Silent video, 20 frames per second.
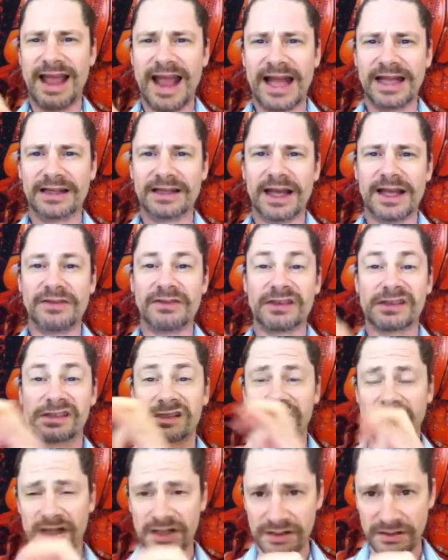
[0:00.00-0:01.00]
And then the
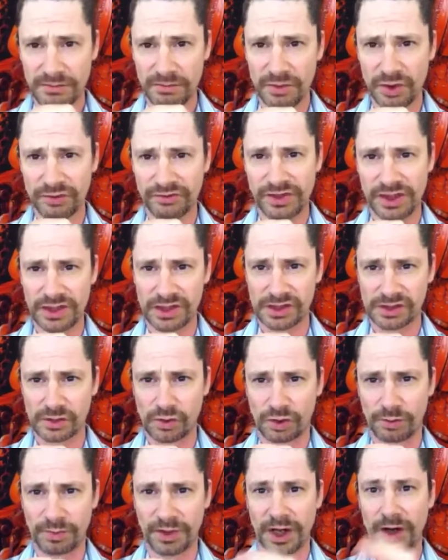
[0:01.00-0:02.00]
sun moved into
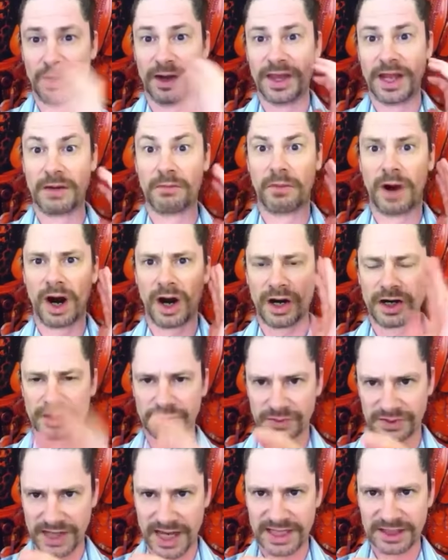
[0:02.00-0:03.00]
Scorpio, and then
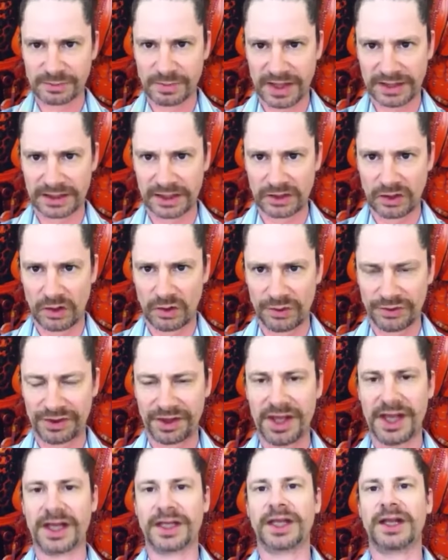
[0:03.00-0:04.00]
Mars was aspecting the whole thing,